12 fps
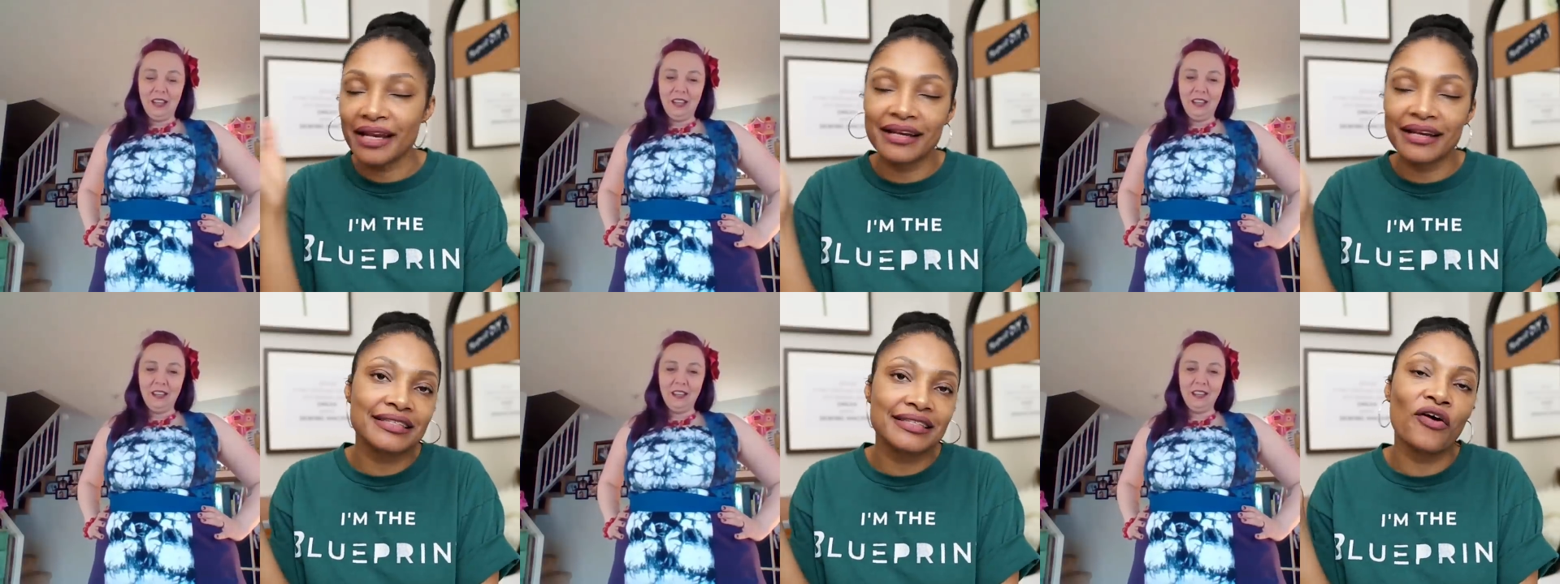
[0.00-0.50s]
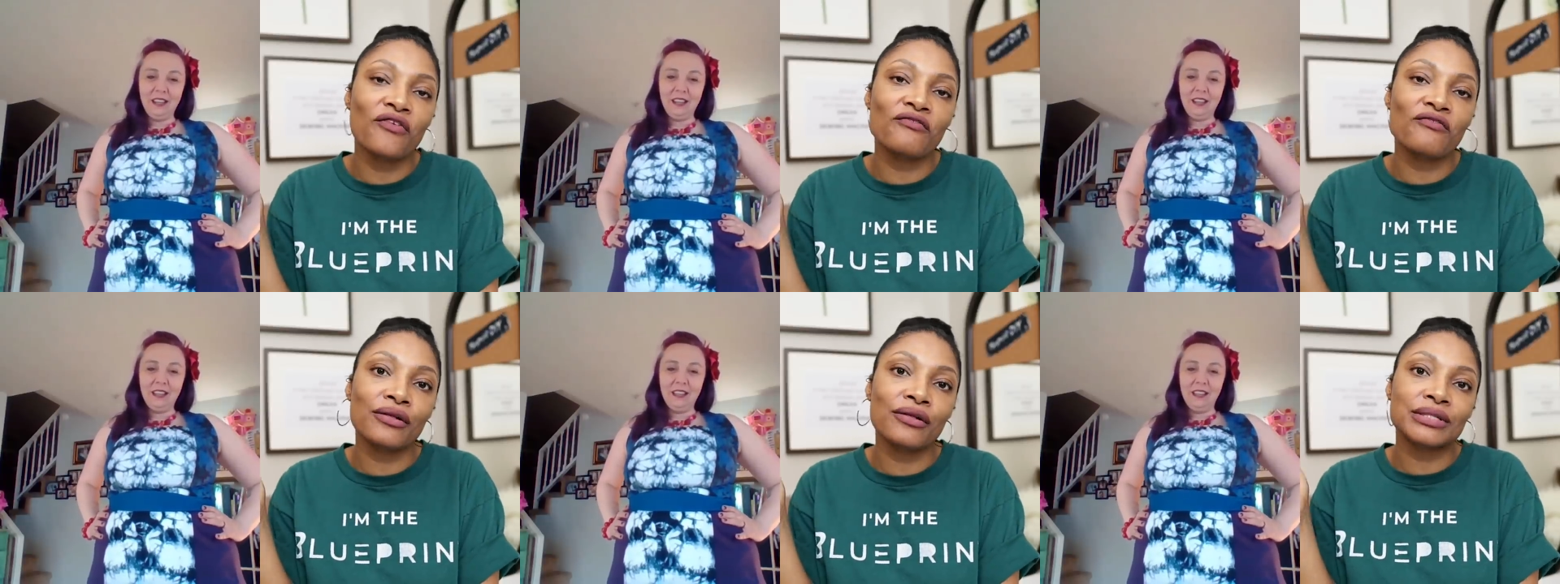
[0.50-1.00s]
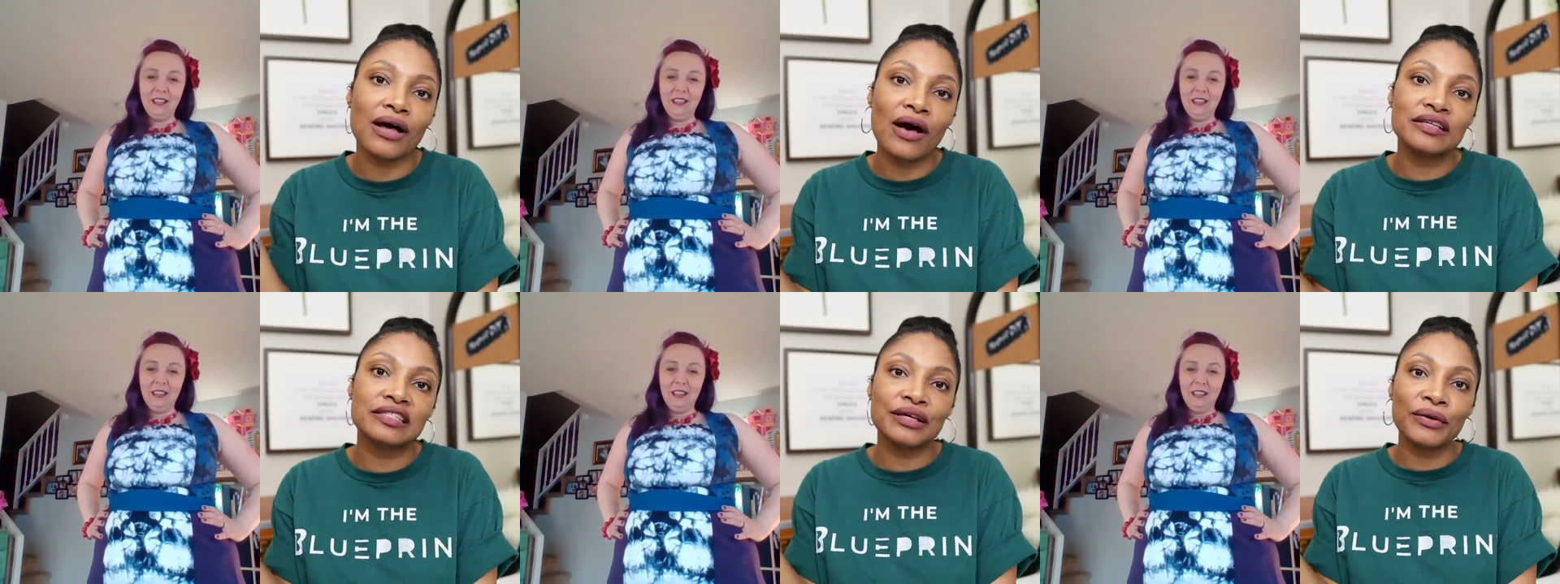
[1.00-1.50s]
Speaker 1: doesn't know, Valerie's
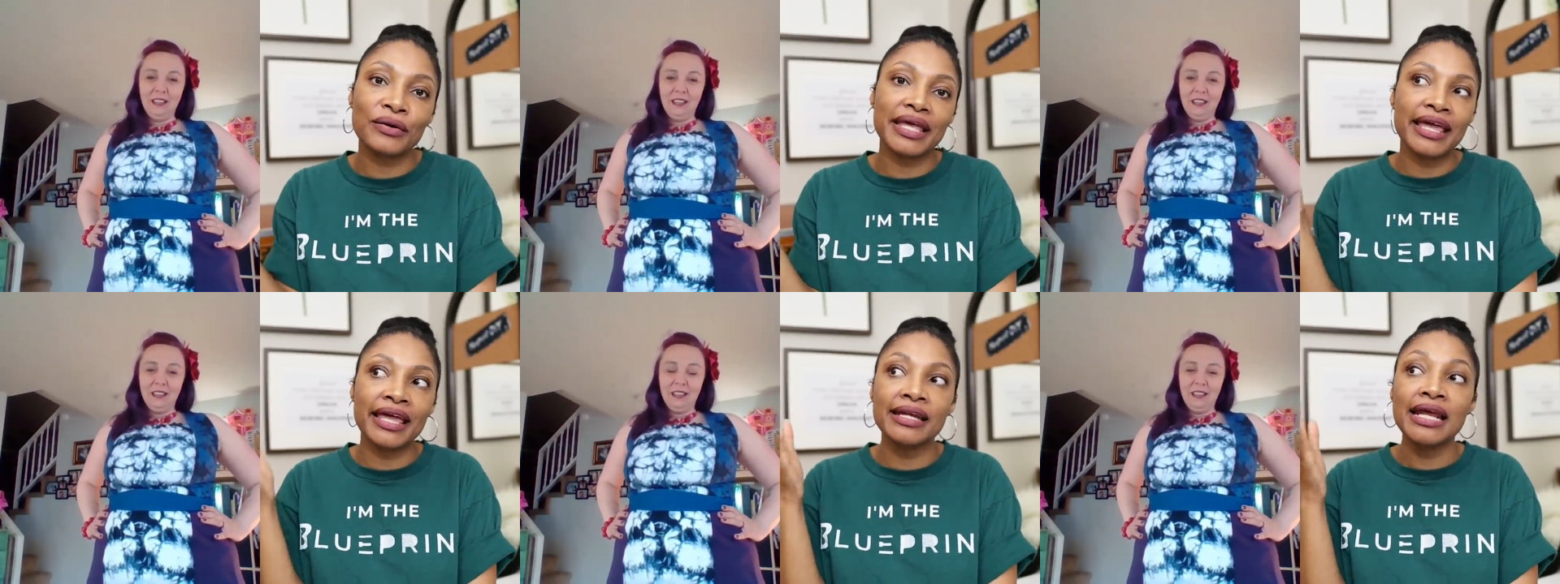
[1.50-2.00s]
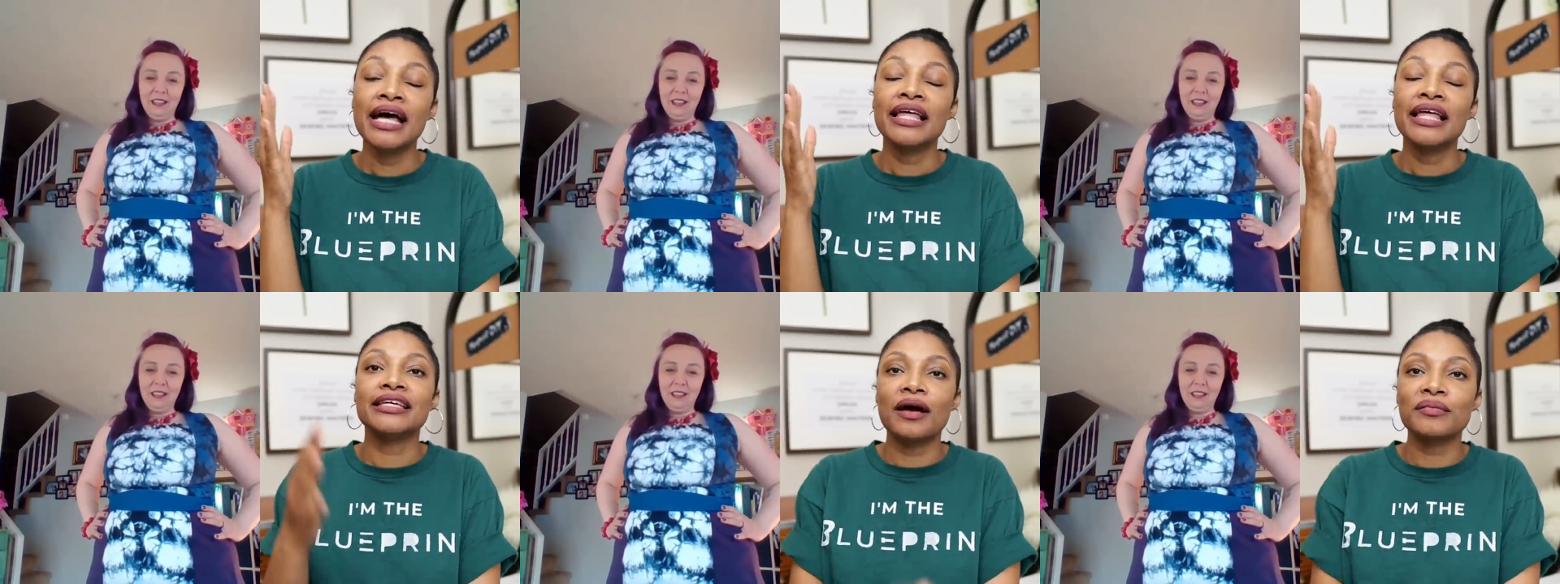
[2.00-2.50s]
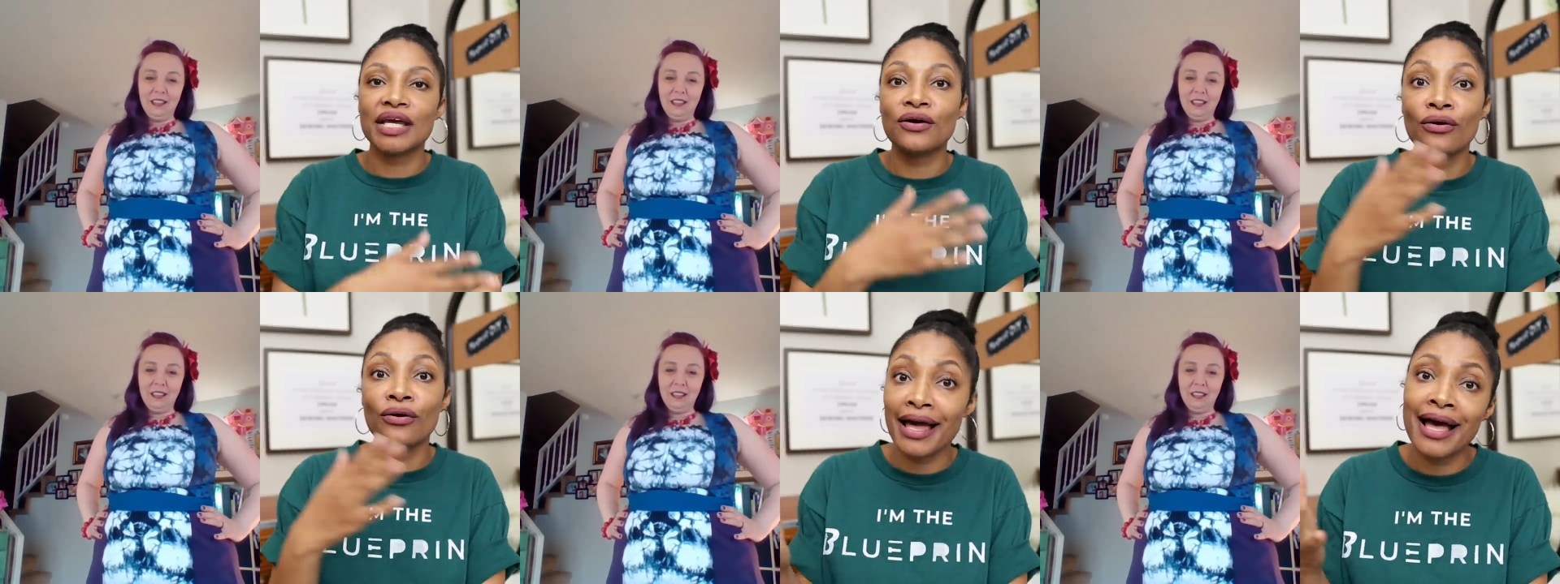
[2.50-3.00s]
also in the Upcycle
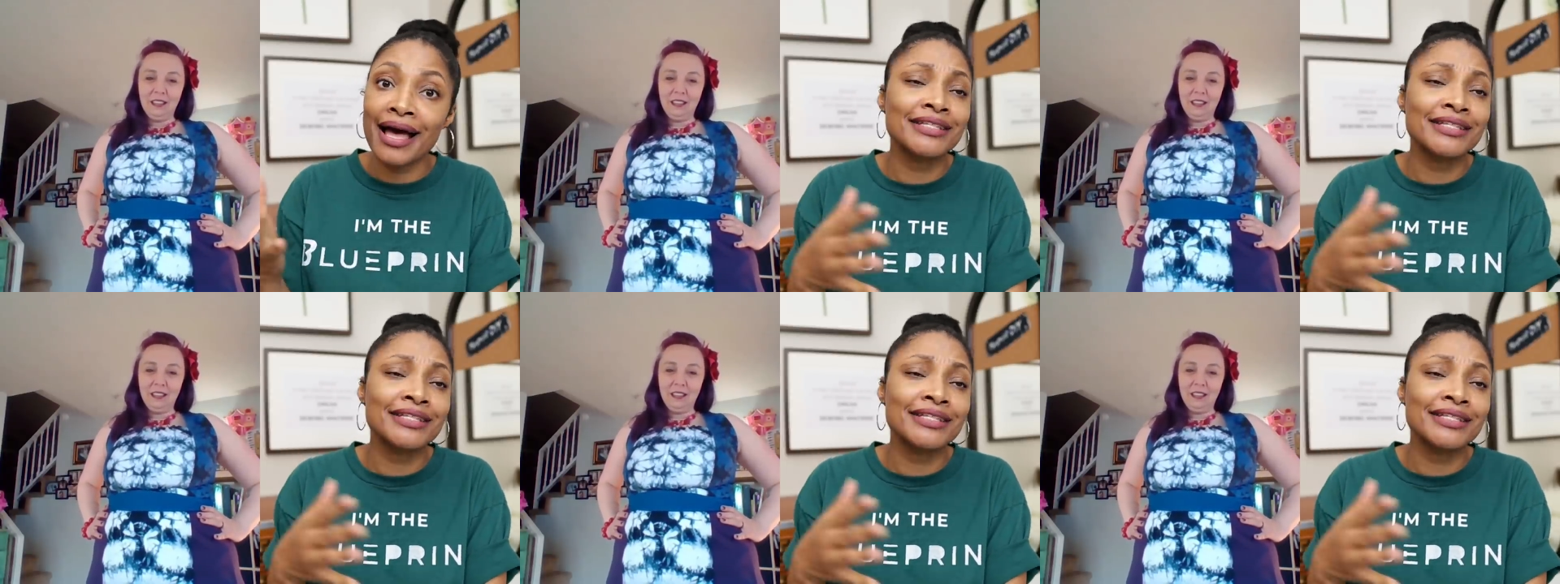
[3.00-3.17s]
class,